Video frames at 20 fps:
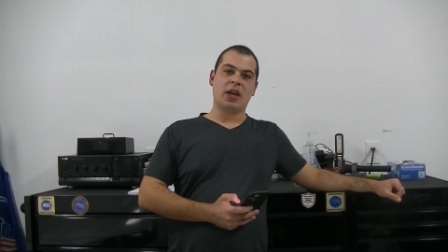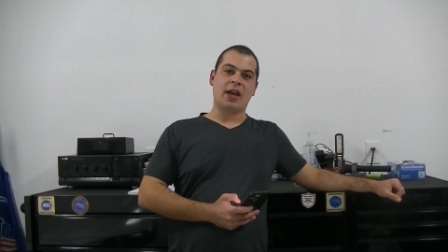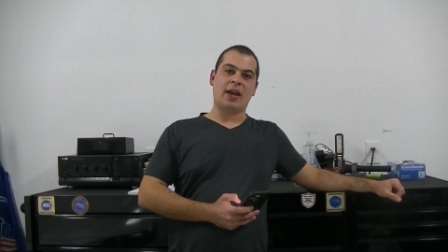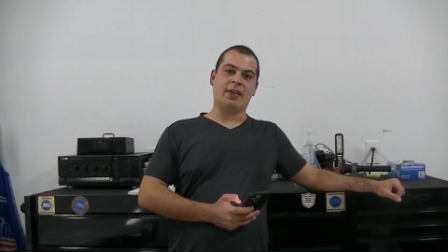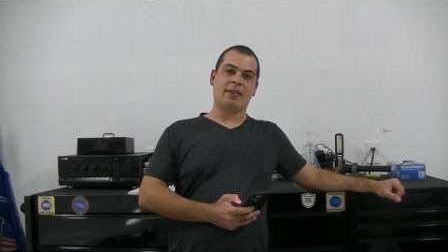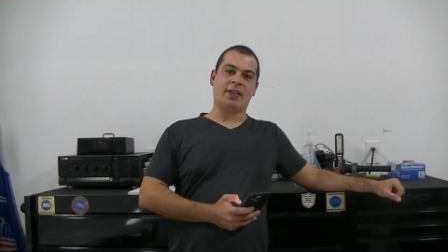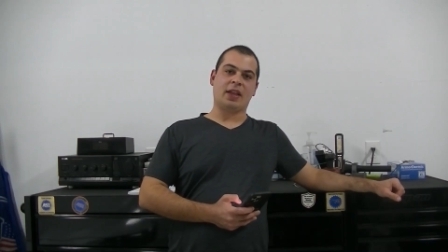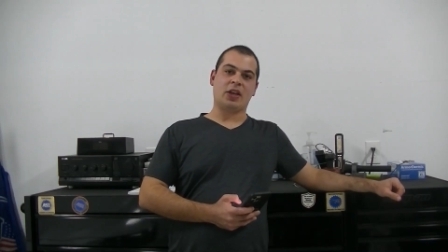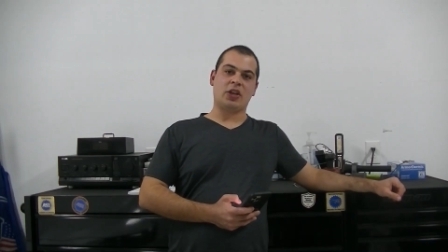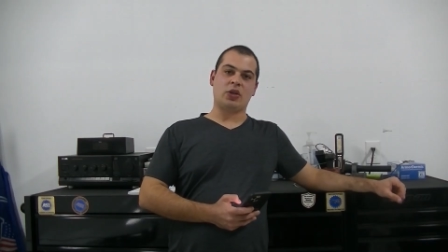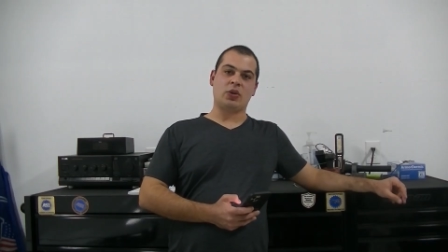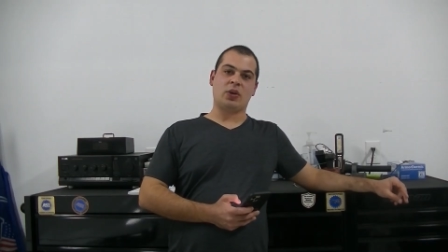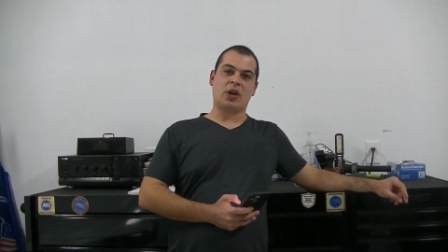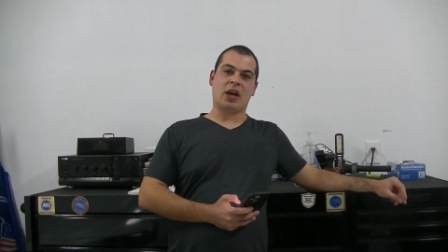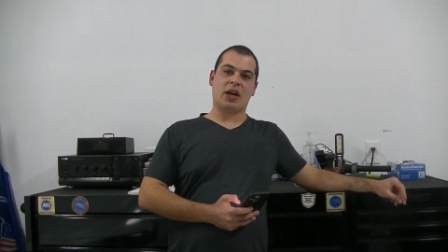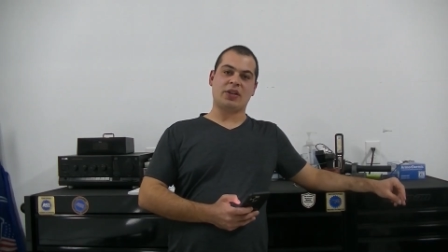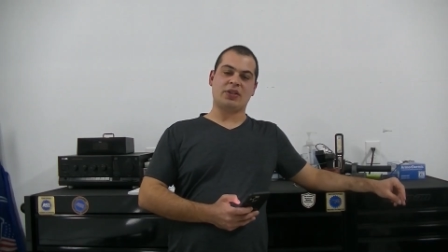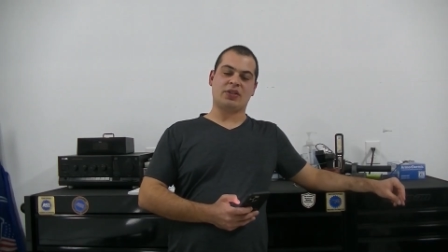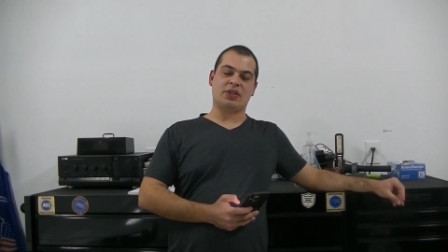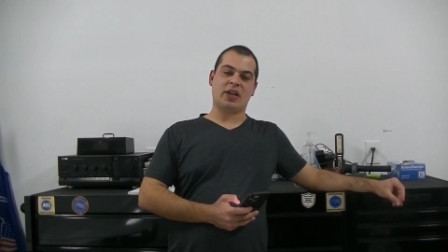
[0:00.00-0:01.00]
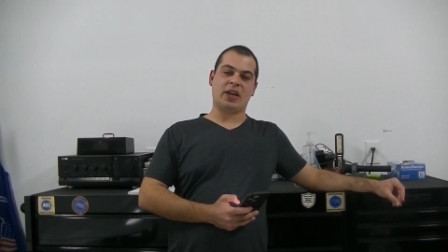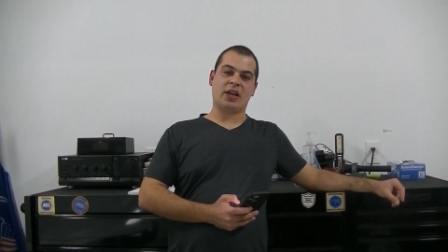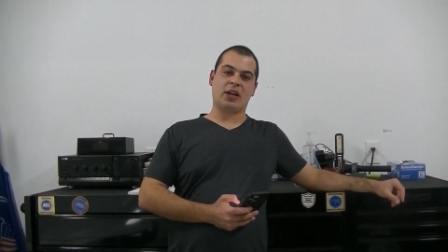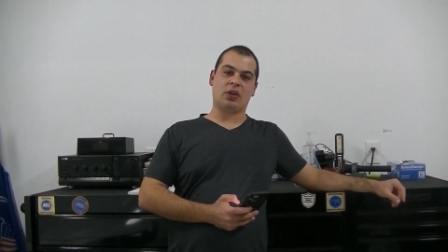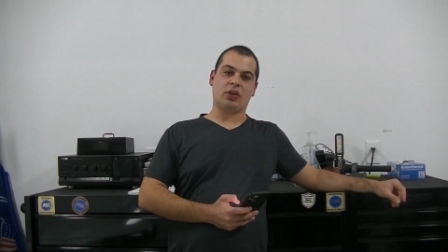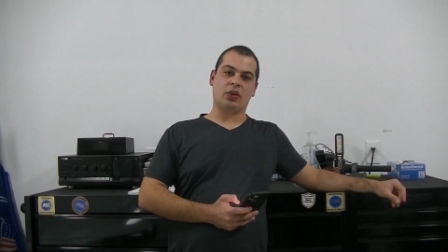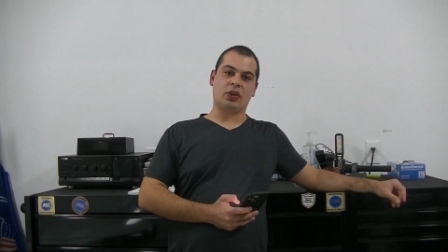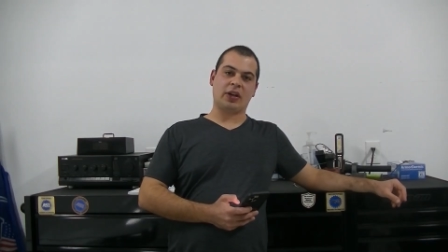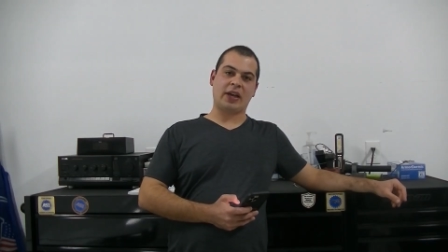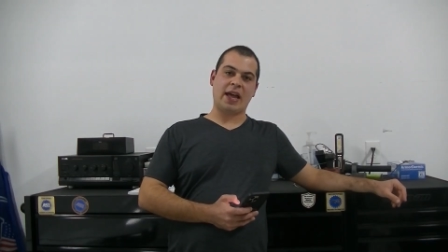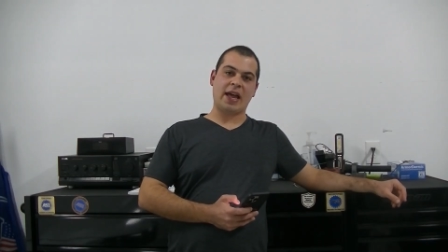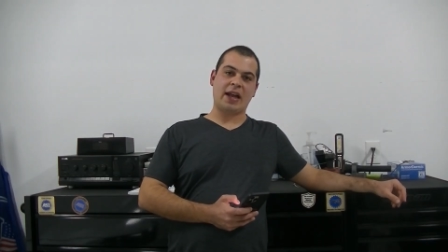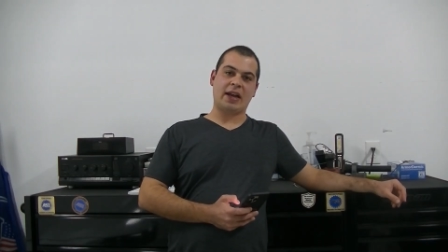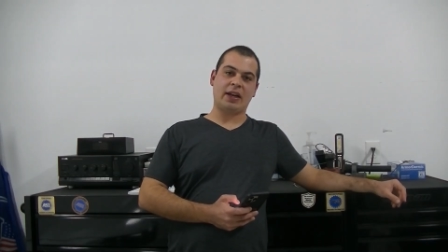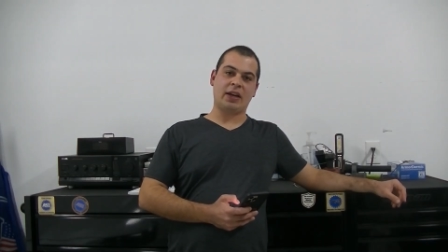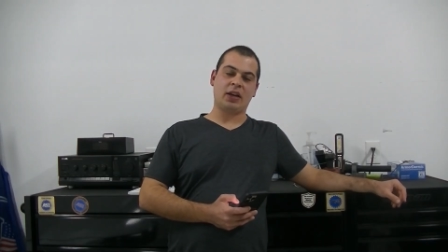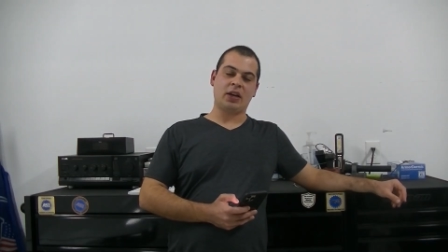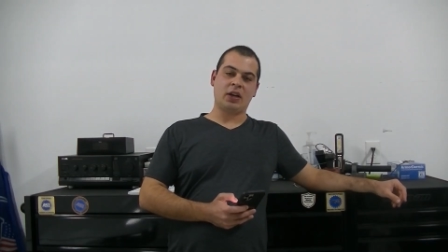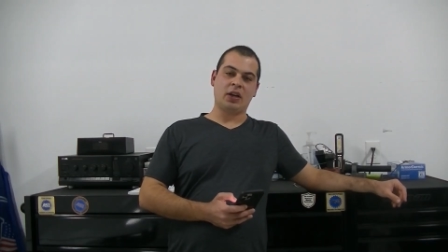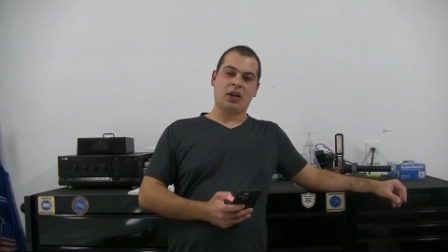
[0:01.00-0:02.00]
and let you guys take a look at
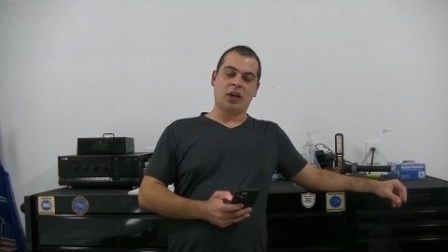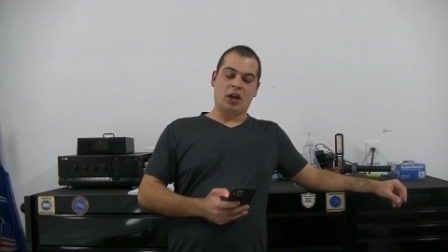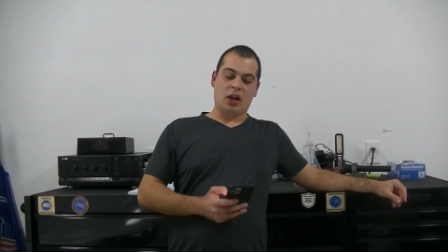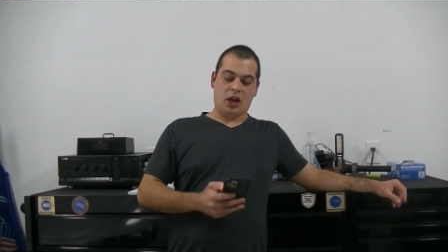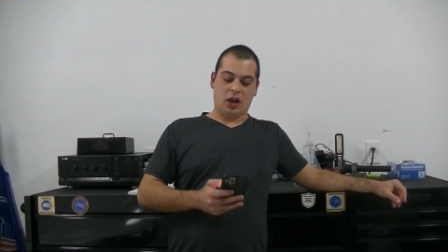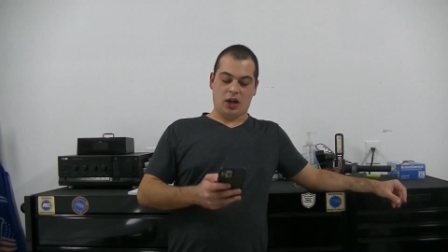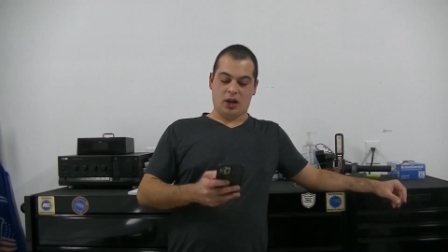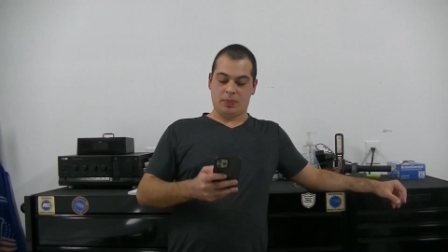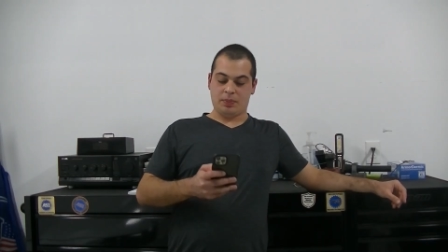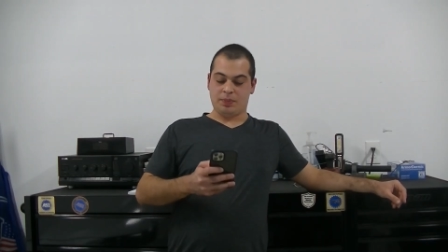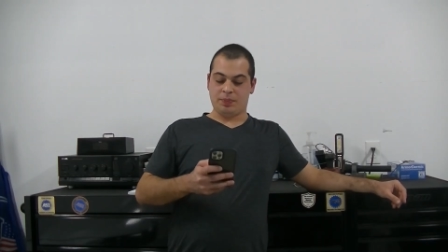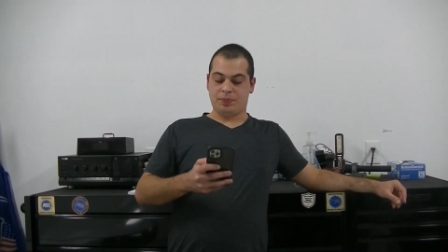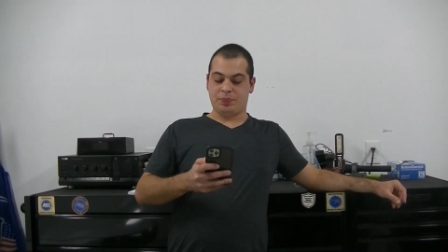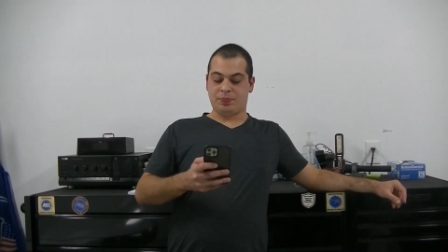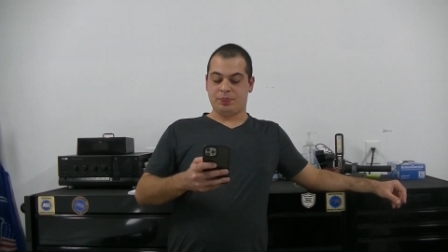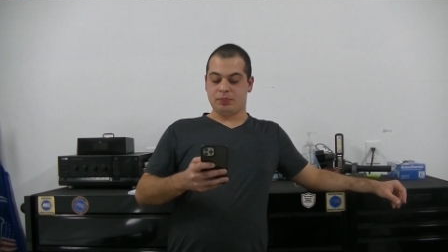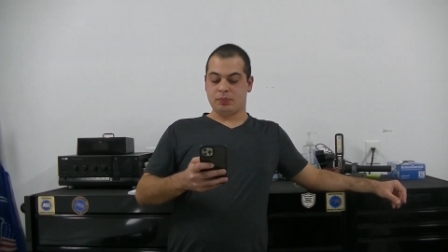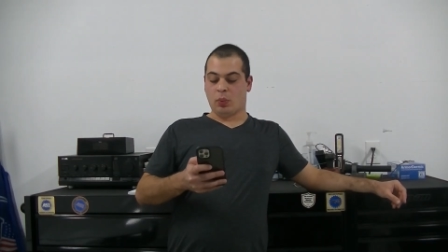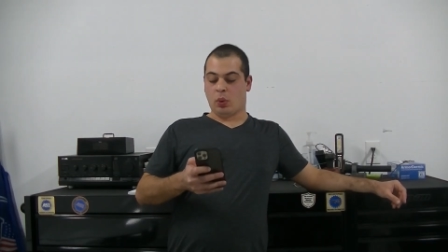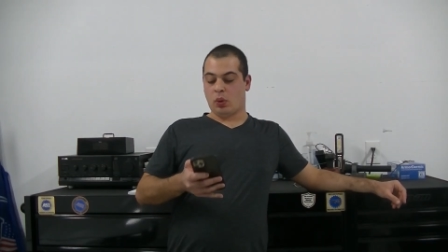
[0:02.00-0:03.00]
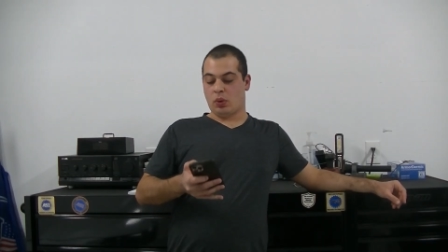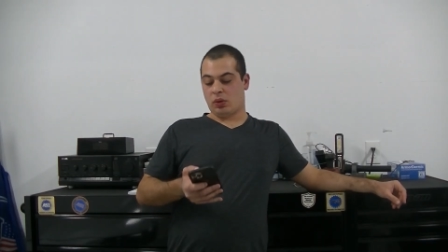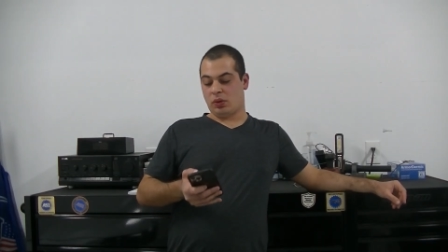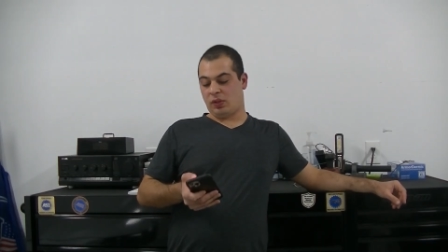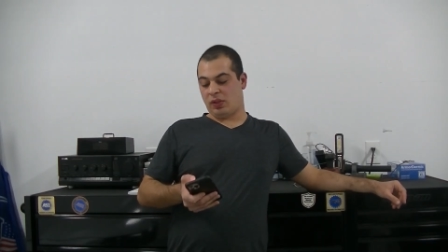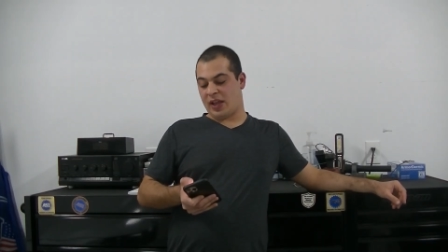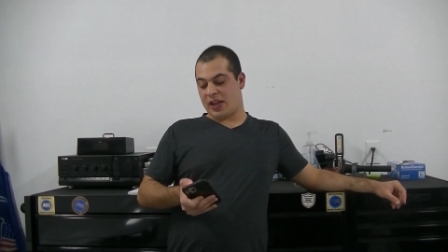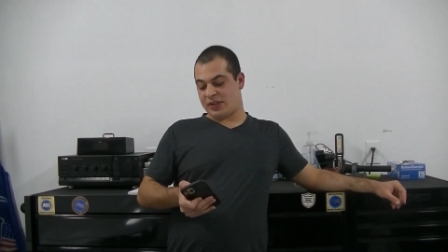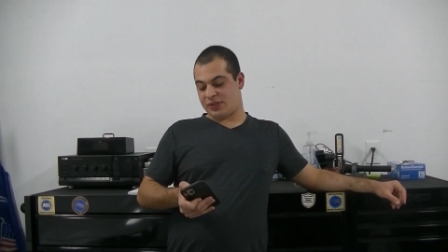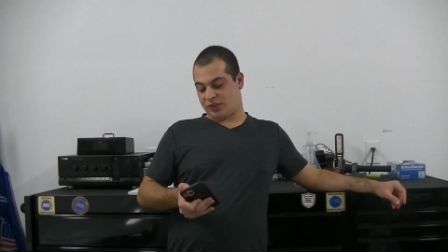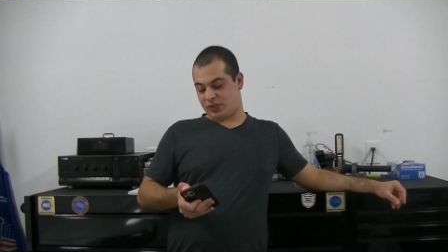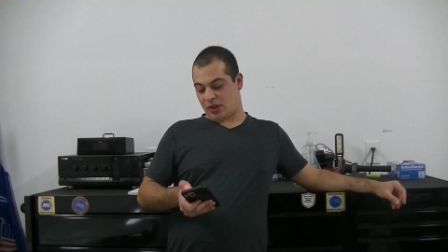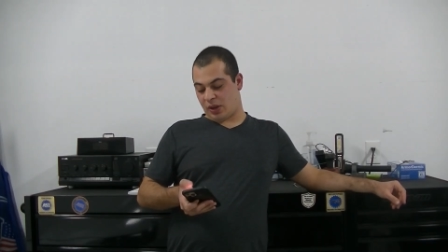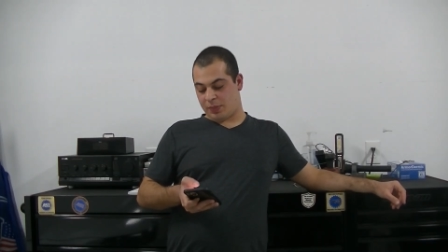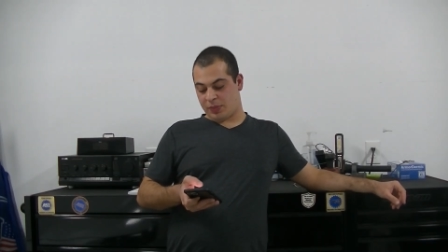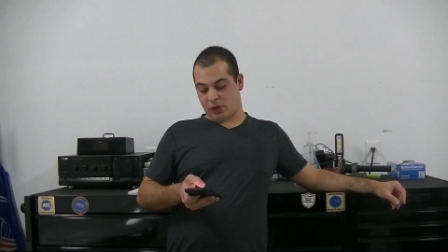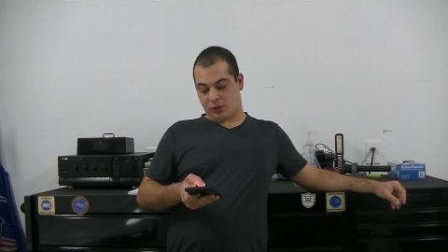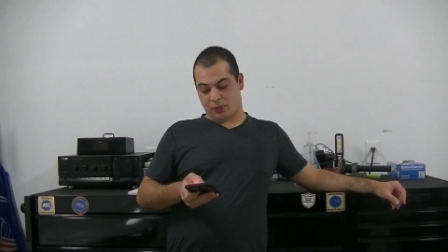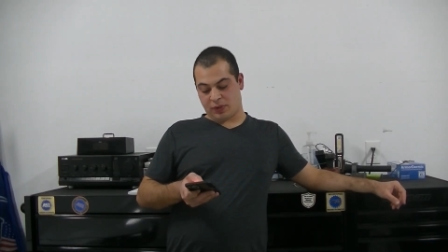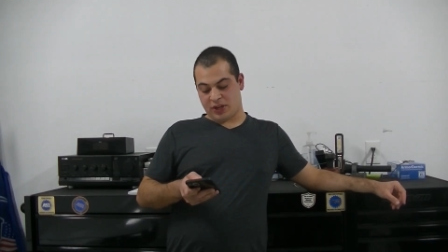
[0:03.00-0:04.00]
it. More or less, I'm
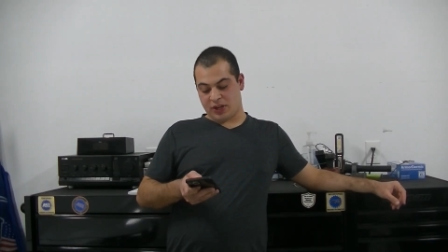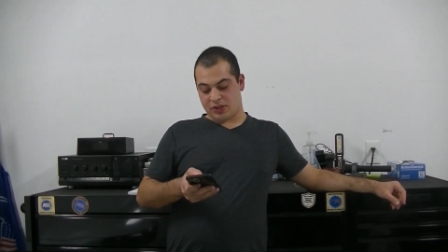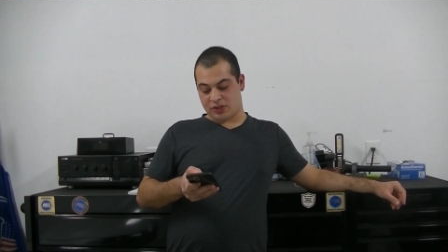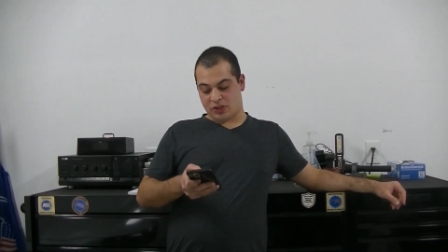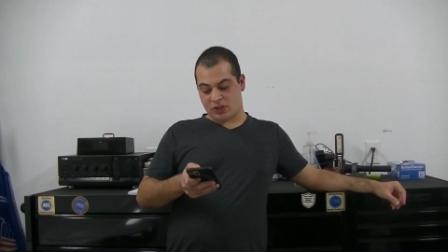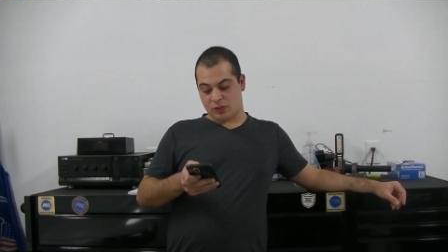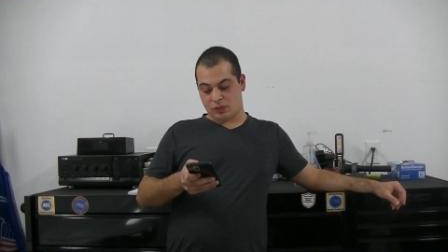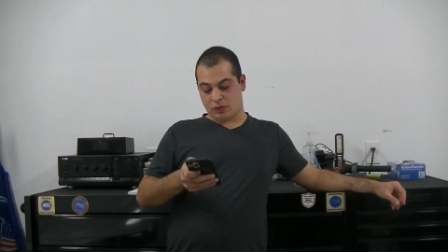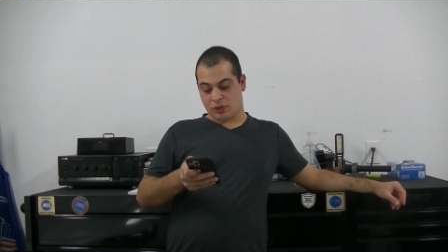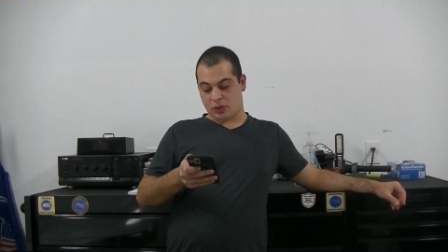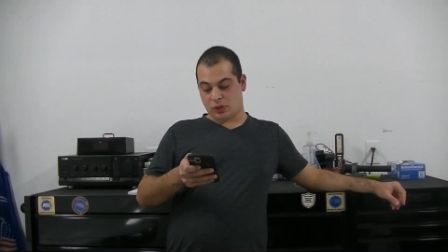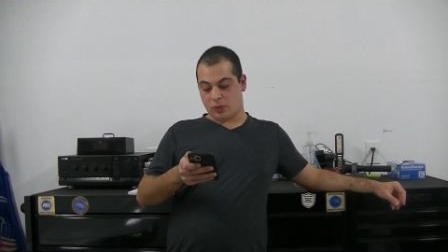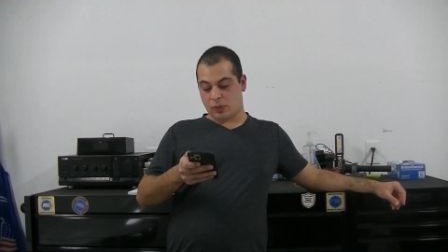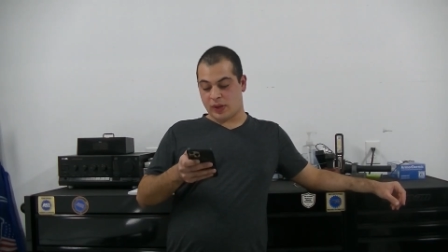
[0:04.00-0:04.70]
going to read it to you real